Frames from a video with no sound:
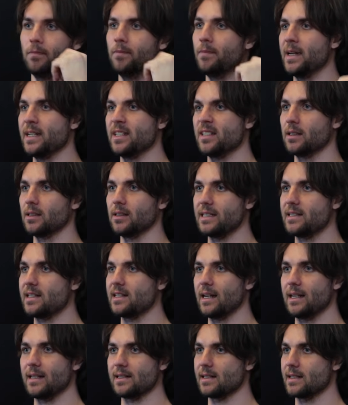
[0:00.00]
basically
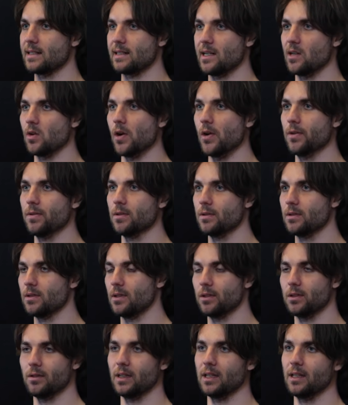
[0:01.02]
settings at 0, so it's not
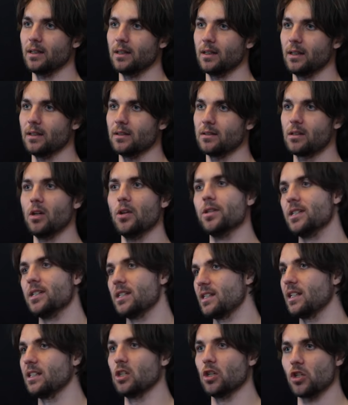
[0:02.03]
doing anything. Closest
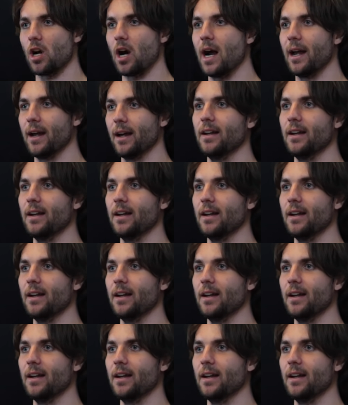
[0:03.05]
thing to dry.